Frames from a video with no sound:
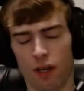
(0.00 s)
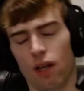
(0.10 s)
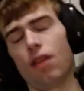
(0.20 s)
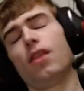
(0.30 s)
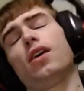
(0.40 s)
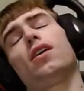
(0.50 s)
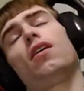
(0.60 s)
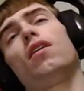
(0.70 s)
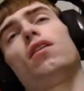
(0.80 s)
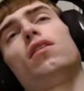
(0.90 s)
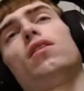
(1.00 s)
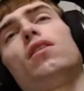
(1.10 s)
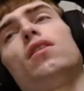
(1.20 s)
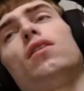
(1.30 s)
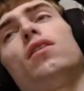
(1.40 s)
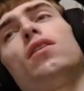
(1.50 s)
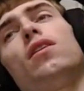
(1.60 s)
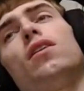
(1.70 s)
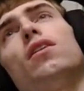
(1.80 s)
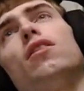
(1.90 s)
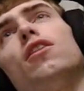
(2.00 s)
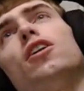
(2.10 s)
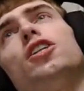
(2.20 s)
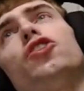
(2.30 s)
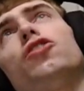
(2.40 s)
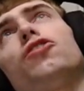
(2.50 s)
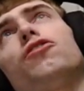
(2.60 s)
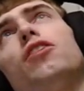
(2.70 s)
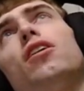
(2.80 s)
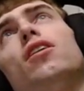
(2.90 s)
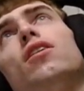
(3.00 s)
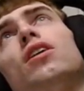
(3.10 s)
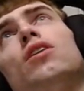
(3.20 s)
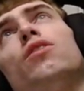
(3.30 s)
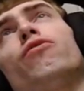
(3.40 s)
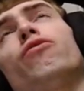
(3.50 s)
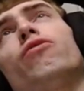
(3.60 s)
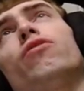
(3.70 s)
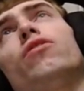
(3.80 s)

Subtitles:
And then lunch and stuff.